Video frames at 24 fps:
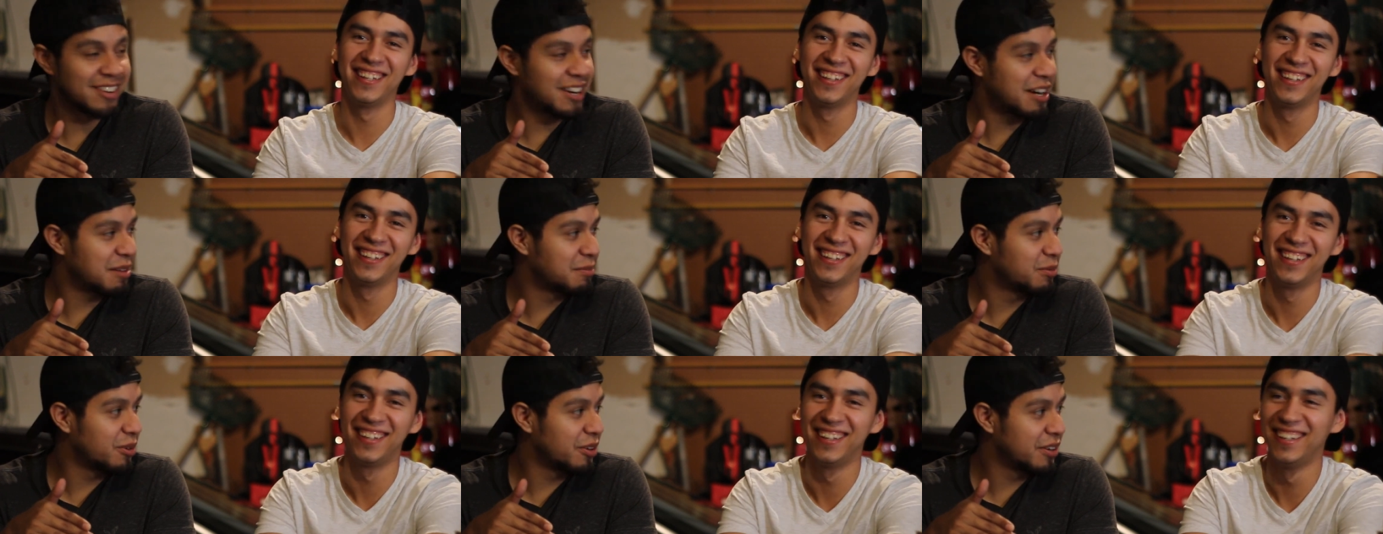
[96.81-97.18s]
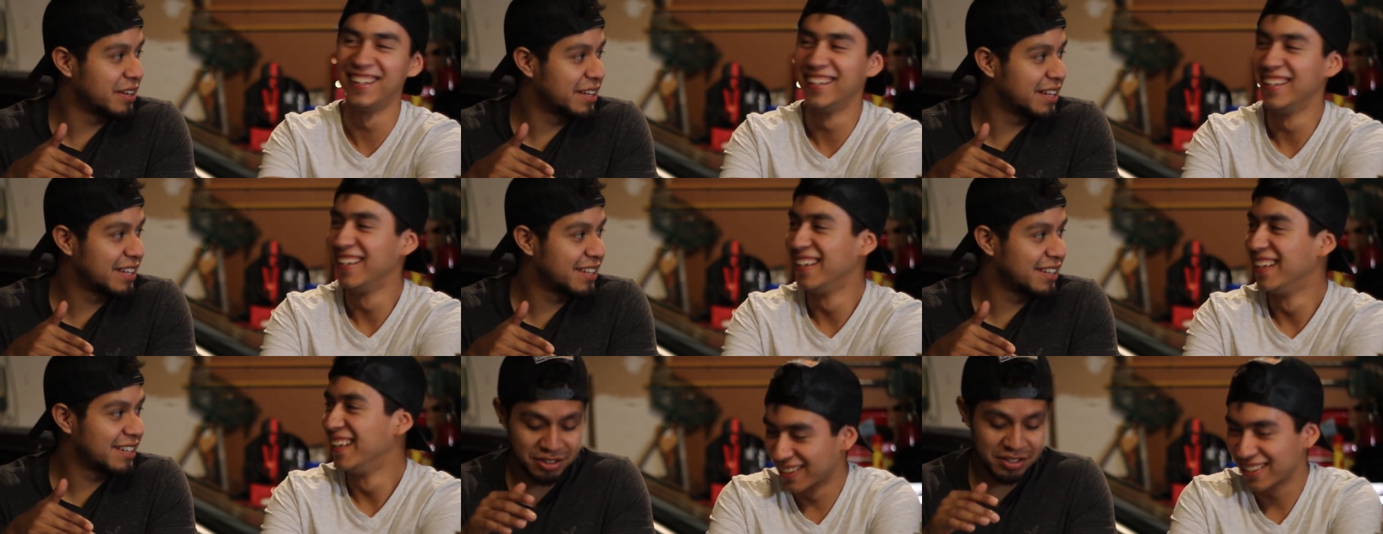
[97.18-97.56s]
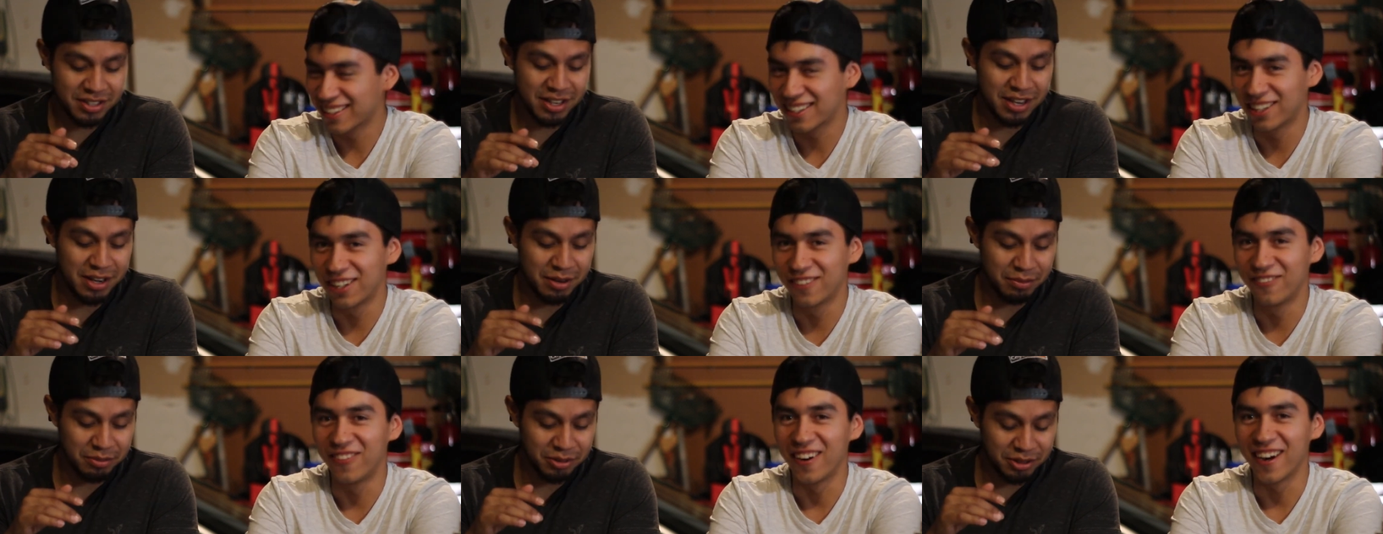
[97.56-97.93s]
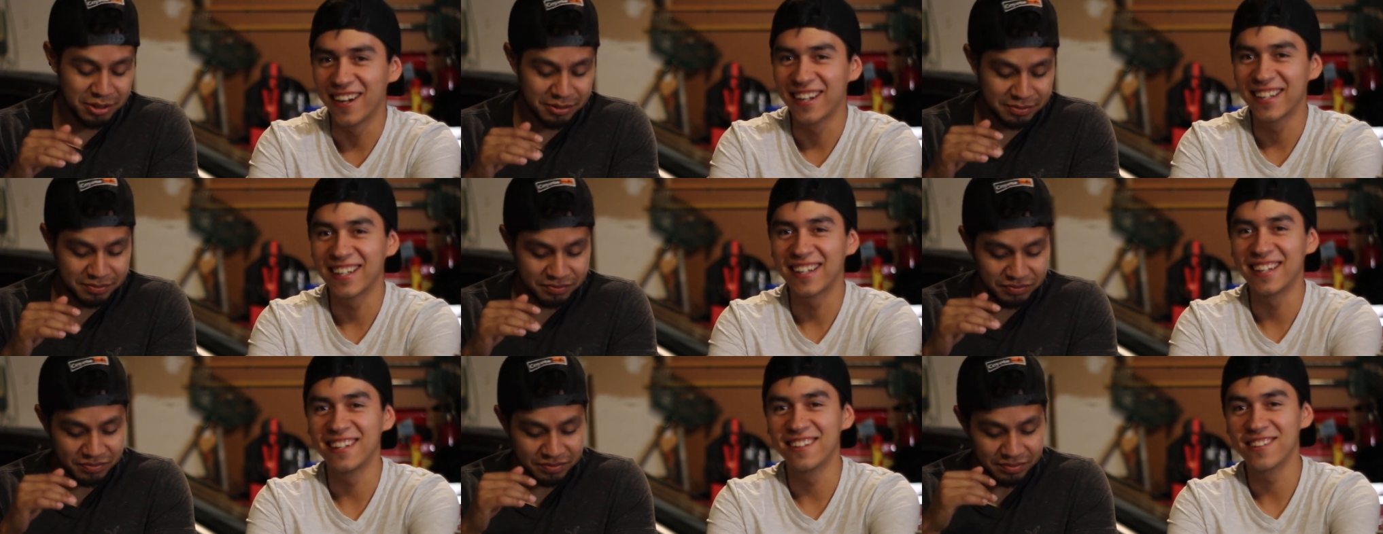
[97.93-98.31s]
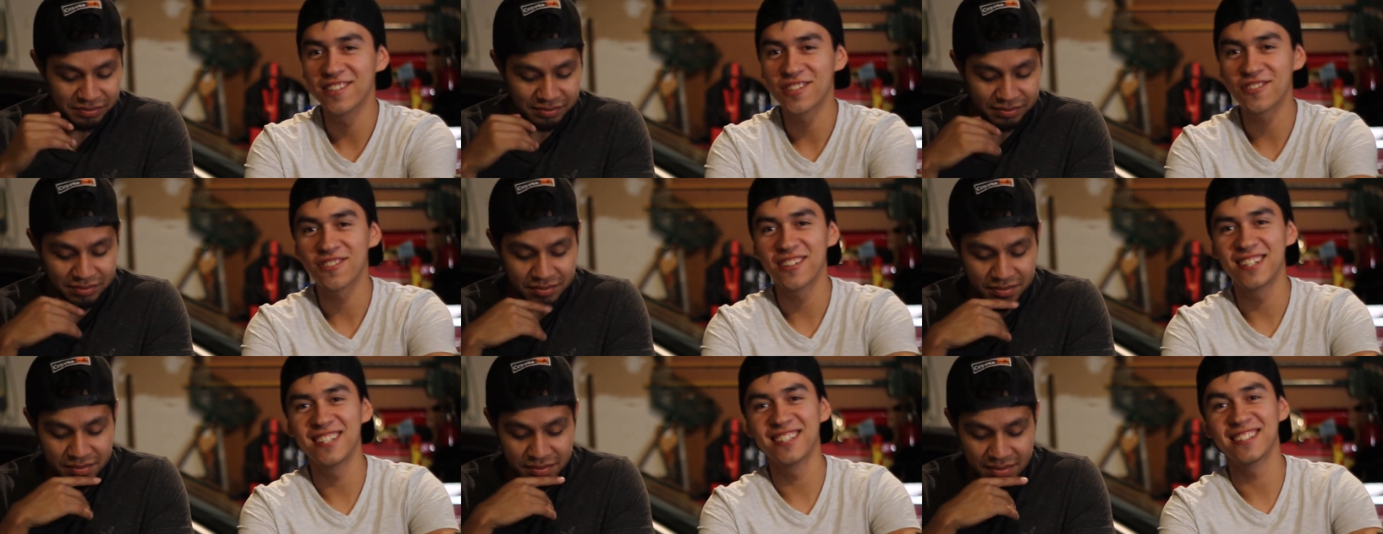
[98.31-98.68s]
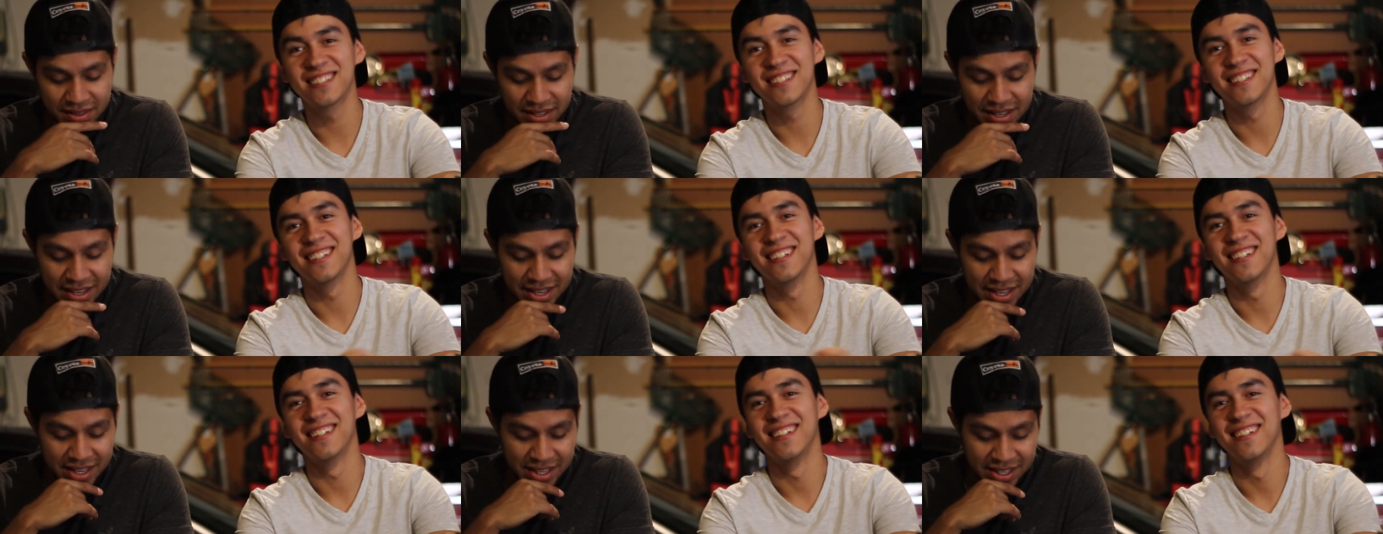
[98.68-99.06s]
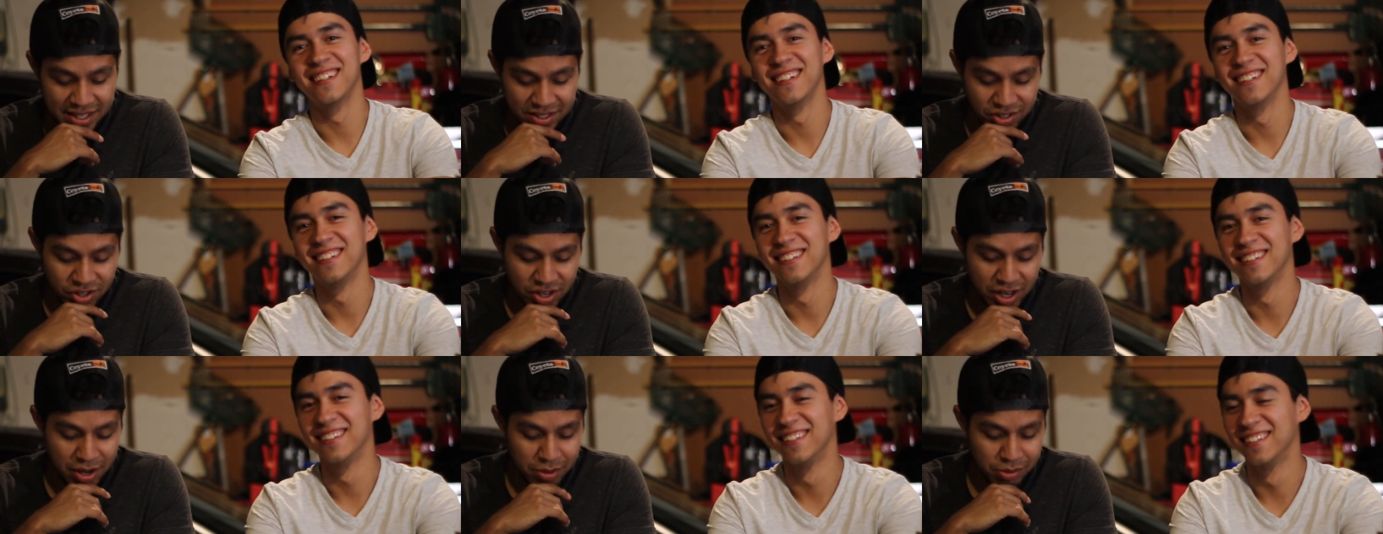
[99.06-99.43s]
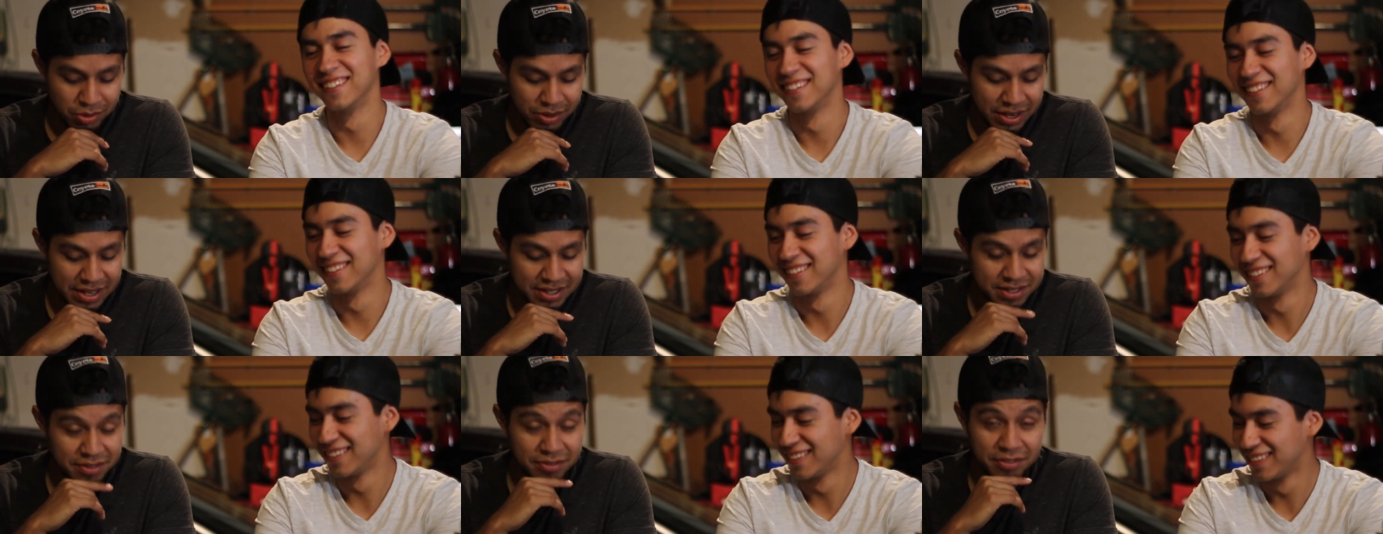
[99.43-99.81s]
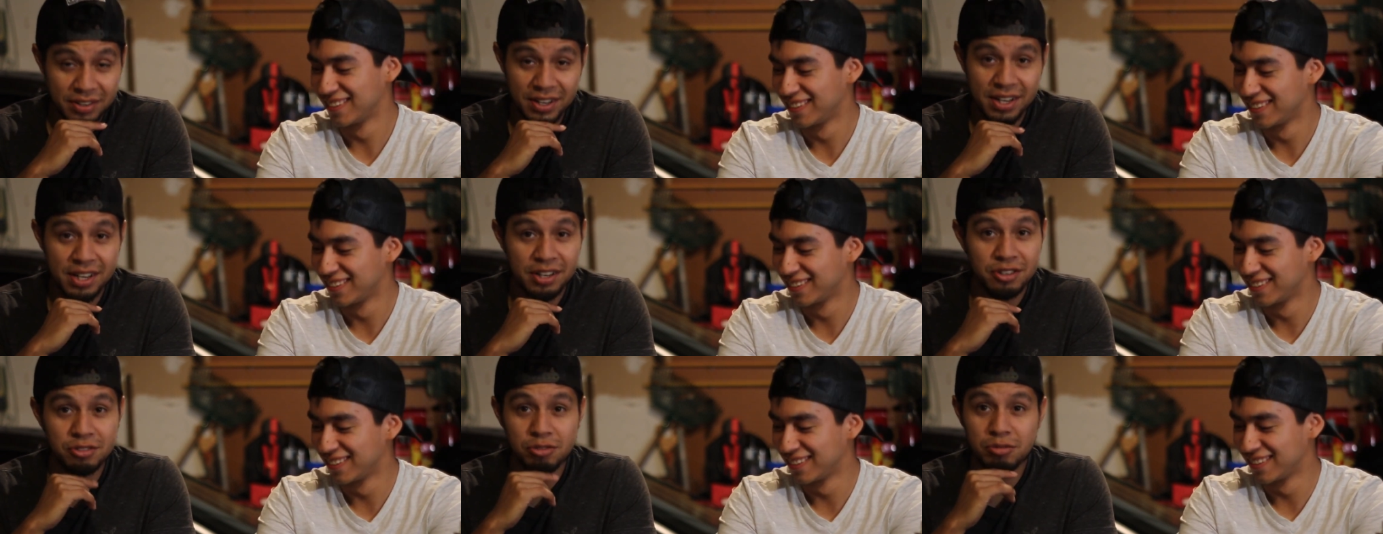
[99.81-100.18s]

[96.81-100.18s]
Speaker 1: garbotic. Just garbotic Industries. So yeah, but that's a fucking